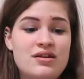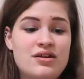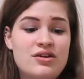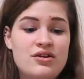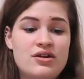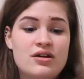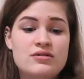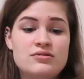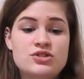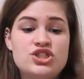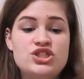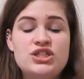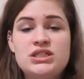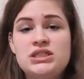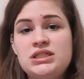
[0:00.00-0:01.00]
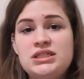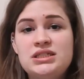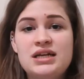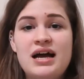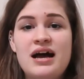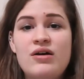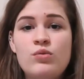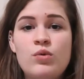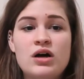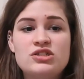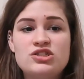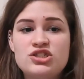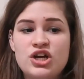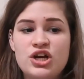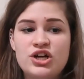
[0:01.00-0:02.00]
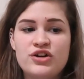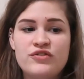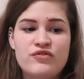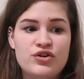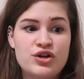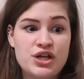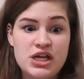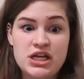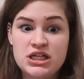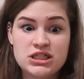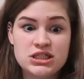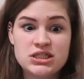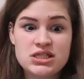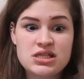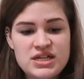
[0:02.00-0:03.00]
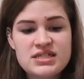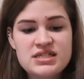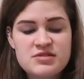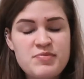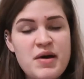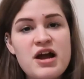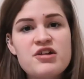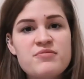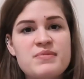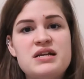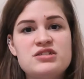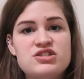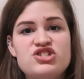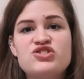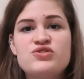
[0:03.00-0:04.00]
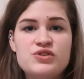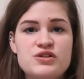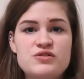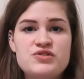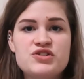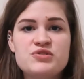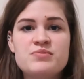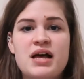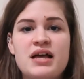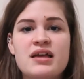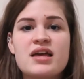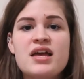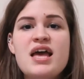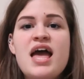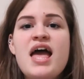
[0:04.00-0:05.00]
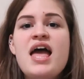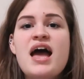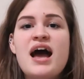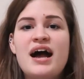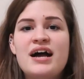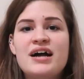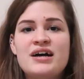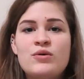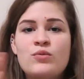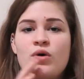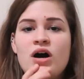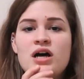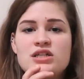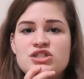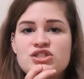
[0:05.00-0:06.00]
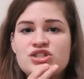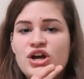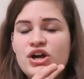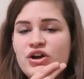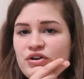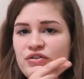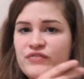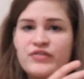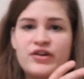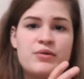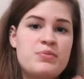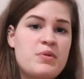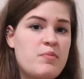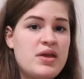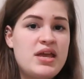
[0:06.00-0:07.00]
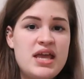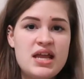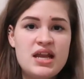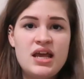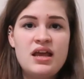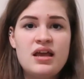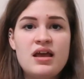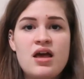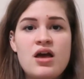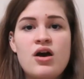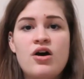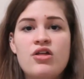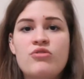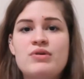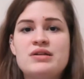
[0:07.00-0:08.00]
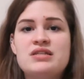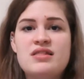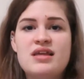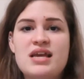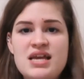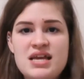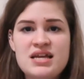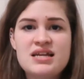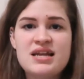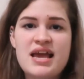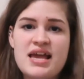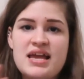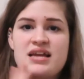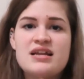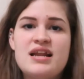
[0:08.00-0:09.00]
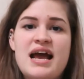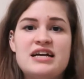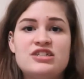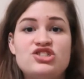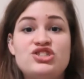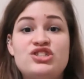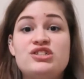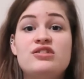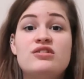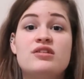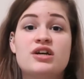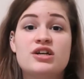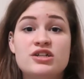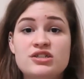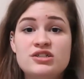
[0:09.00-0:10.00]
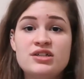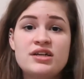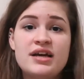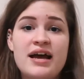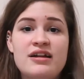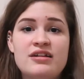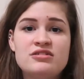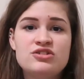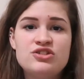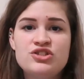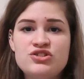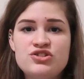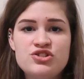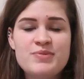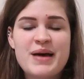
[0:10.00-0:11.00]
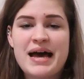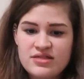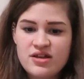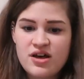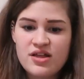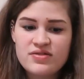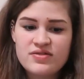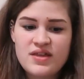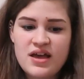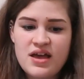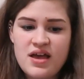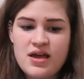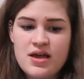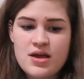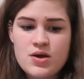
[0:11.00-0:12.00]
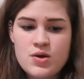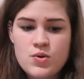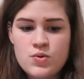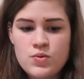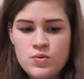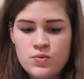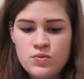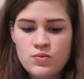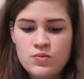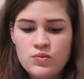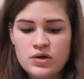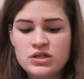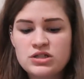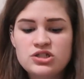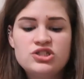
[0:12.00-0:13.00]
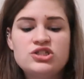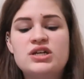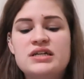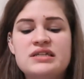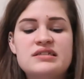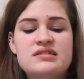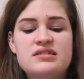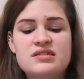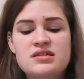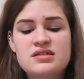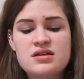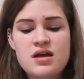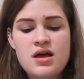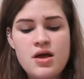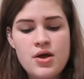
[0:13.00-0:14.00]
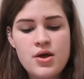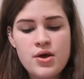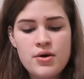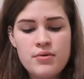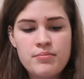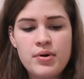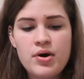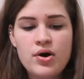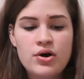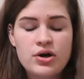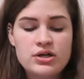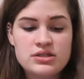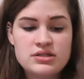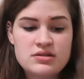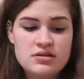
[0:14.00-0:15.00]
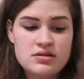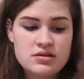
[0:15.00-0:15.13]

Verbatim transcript: you know she i watched her for years she inspired me to do youtube like i watched her from the beginning all the way to the end and as she learned how to do youtube i thought they were just part